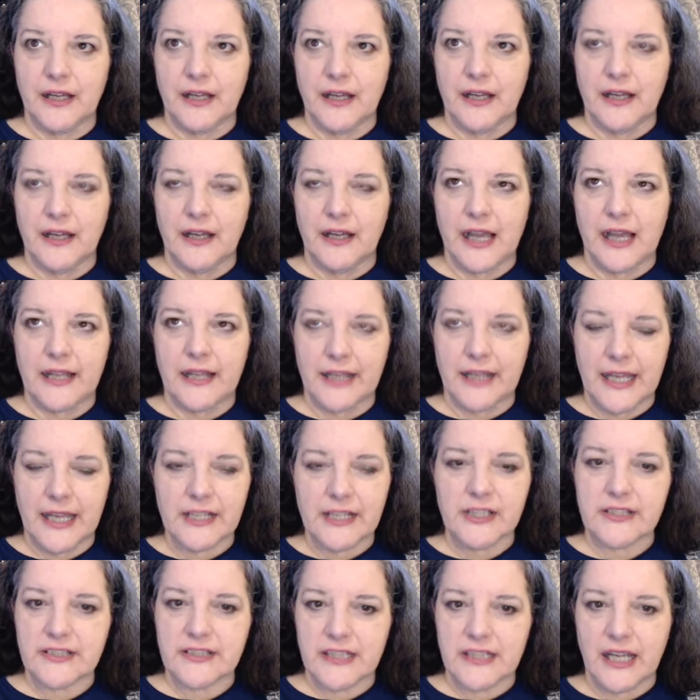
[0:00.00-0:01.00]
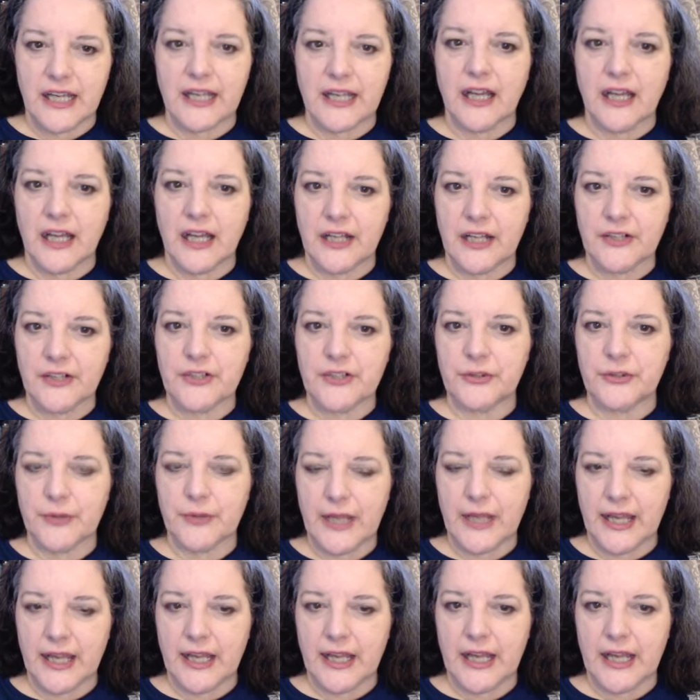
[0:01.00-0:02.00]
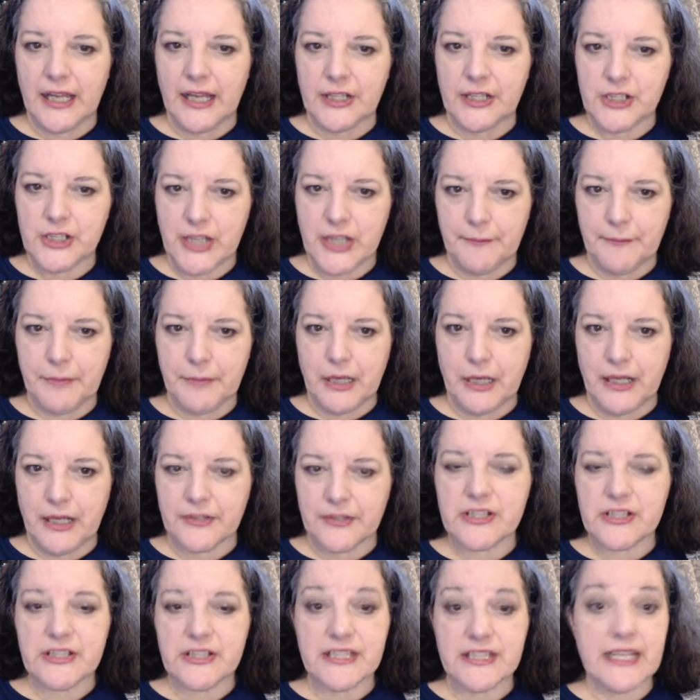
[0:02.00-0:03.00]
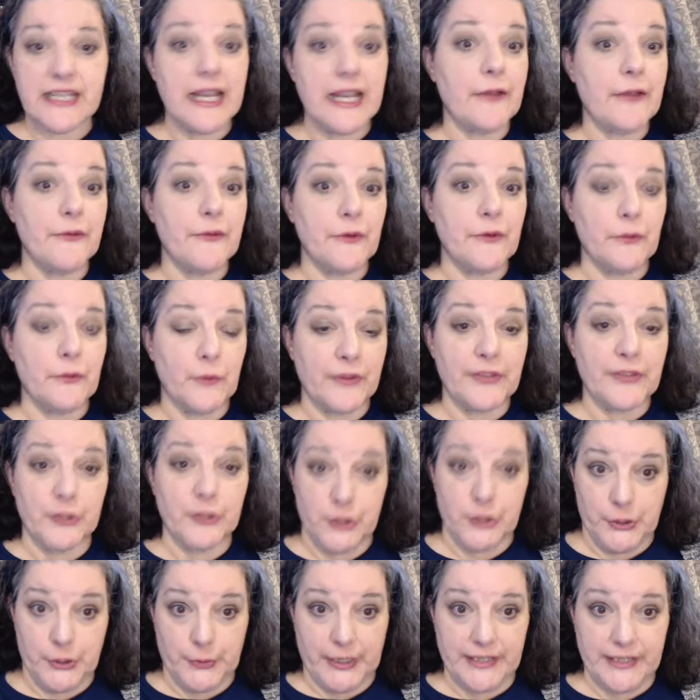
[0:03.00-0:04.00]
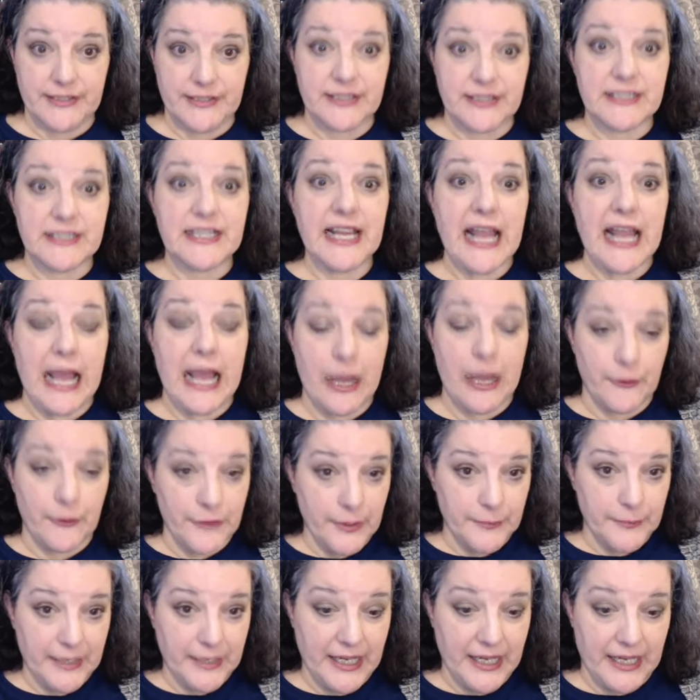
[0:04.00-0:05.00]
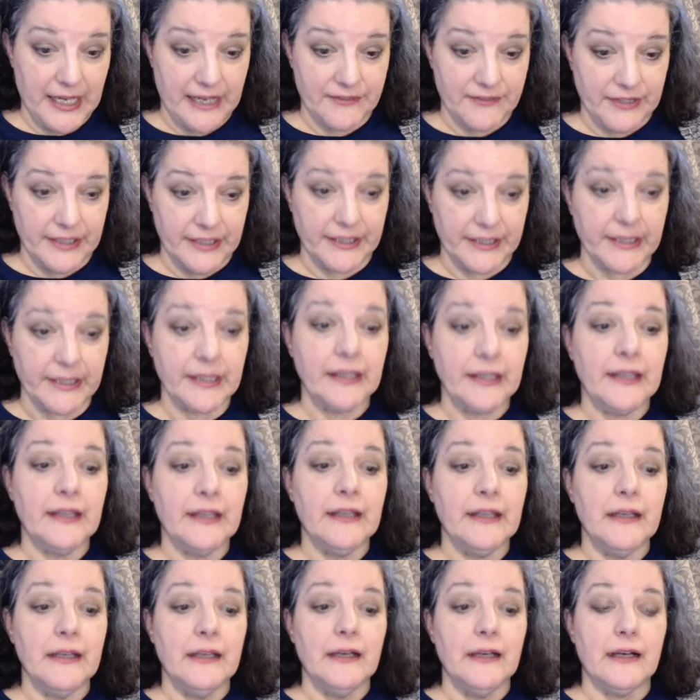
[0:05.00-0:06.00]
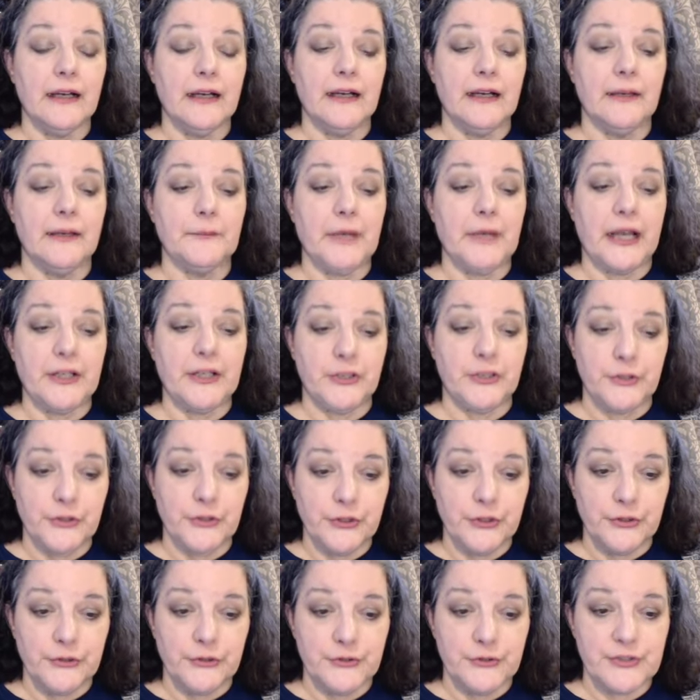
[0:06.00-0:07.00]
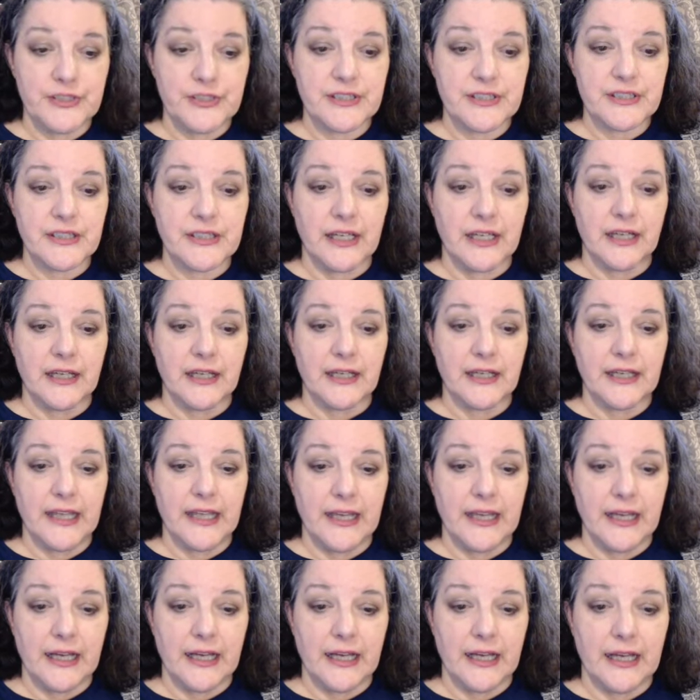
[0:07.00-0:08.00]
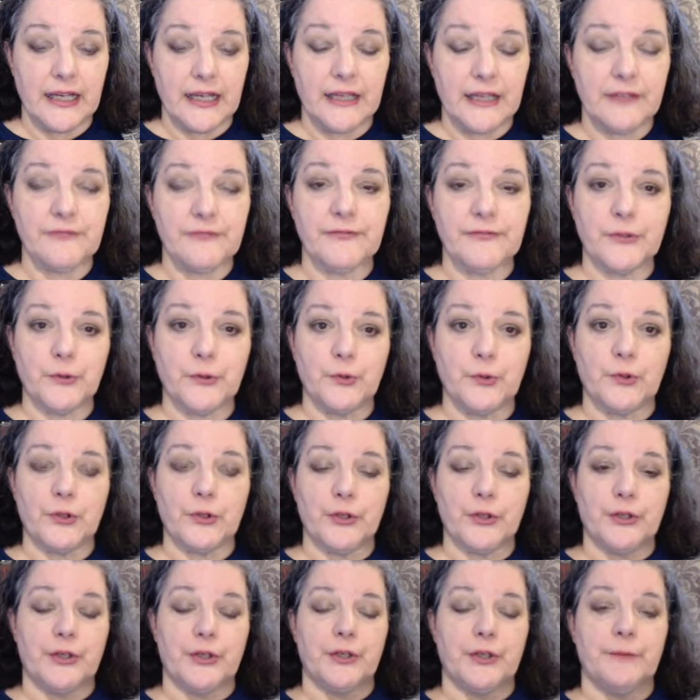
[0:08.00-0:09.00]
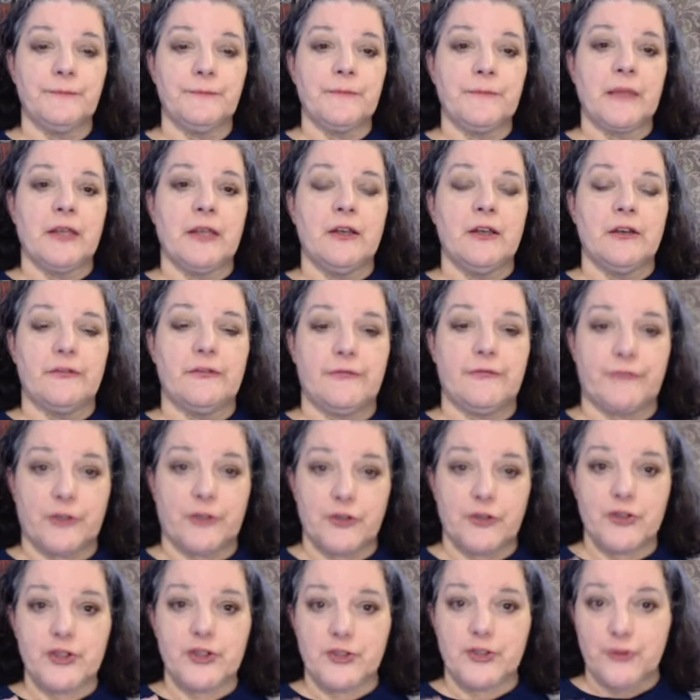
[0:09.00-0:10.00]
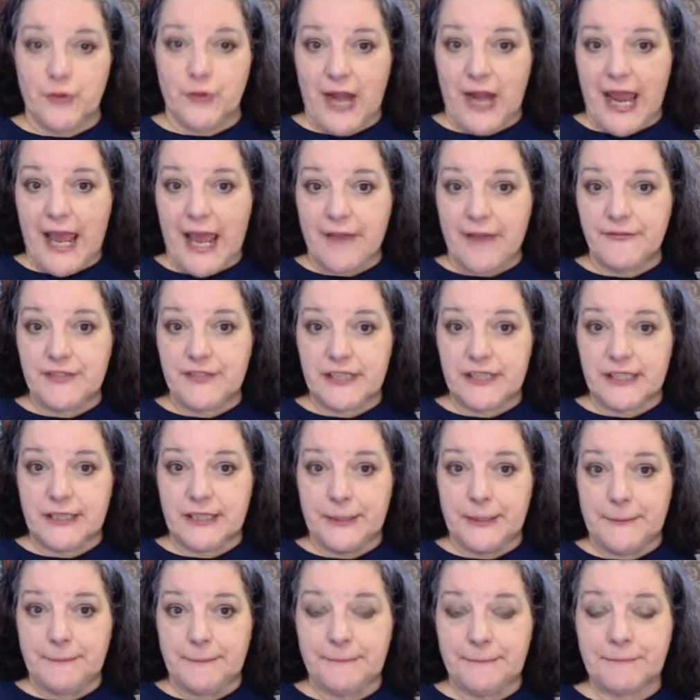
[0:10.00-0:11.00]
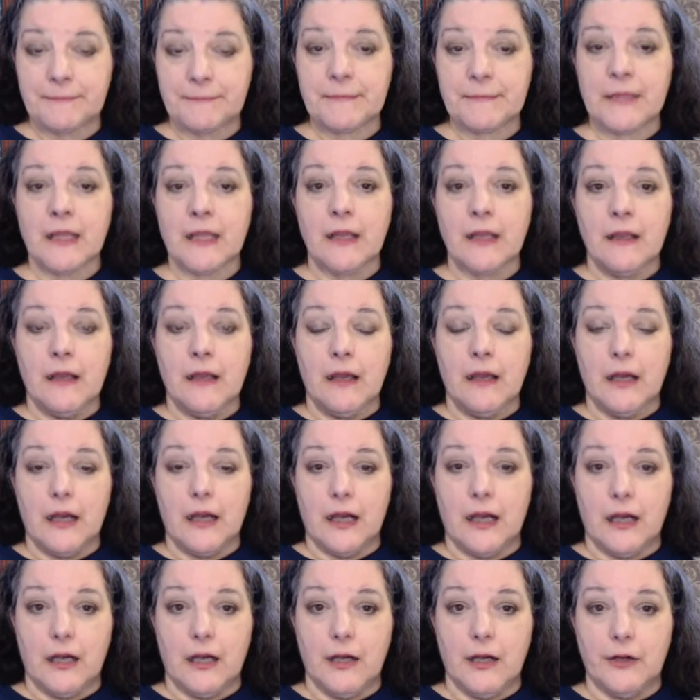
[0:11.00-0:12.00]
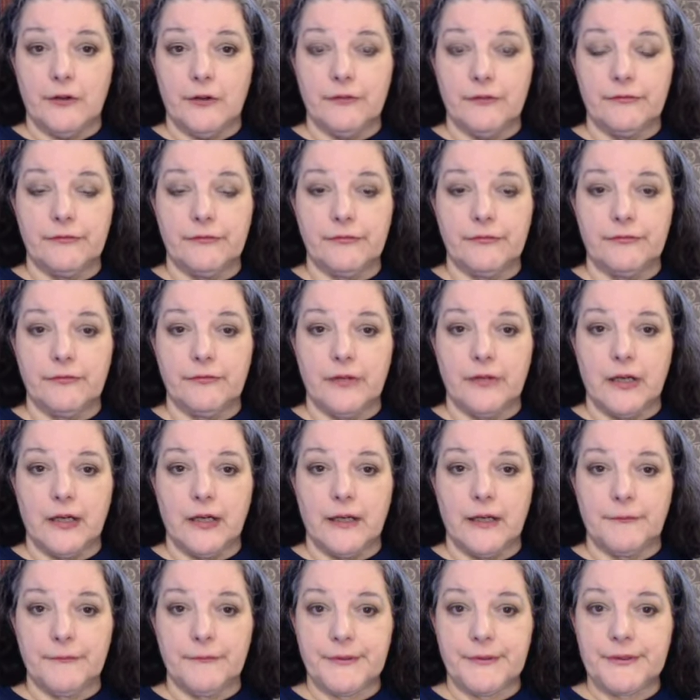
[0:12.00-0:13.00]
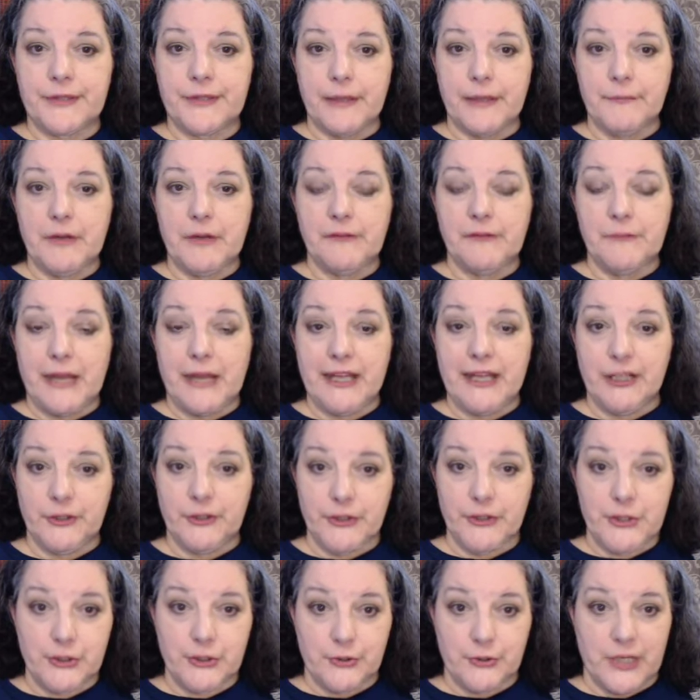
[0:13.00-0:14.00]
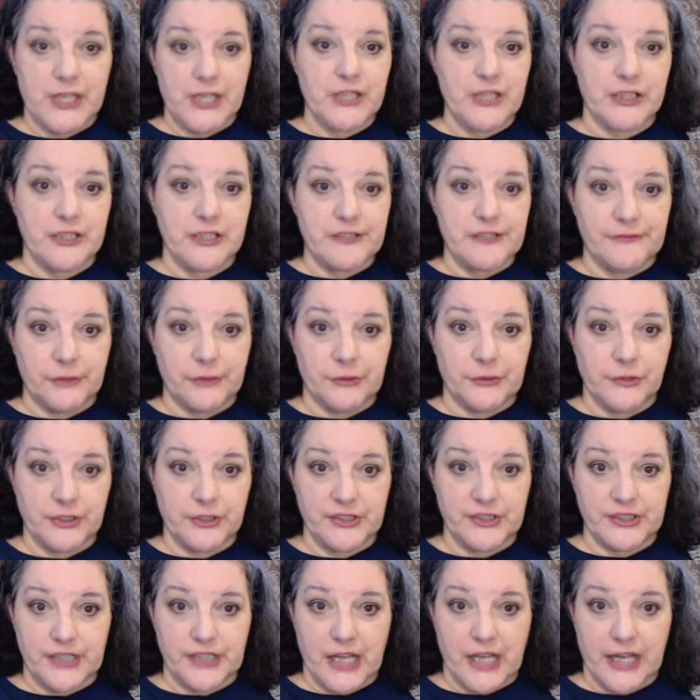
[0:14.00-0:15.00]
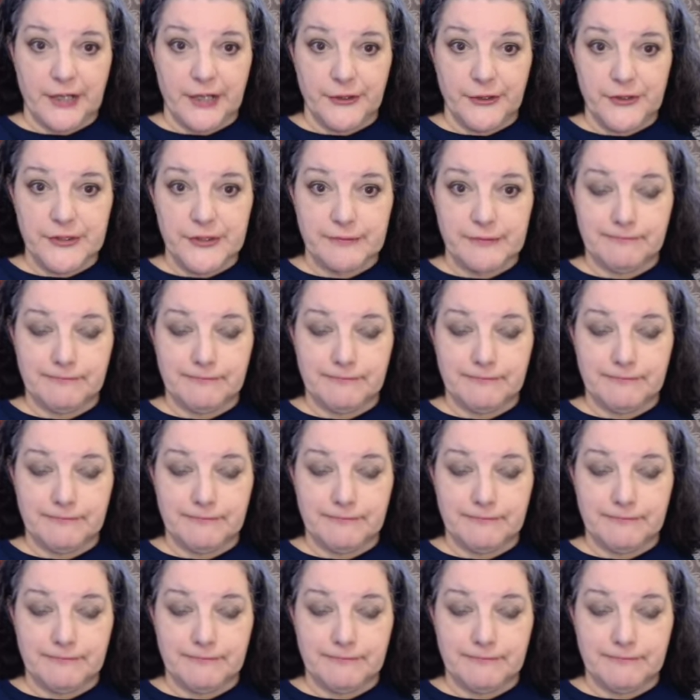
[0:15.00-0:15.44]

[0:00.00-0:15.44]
like to sign on to AI chatbots to see what they're doing, see how they're behaving. I do use AI for first drafts of some of my illustrations for Crooks and Liars.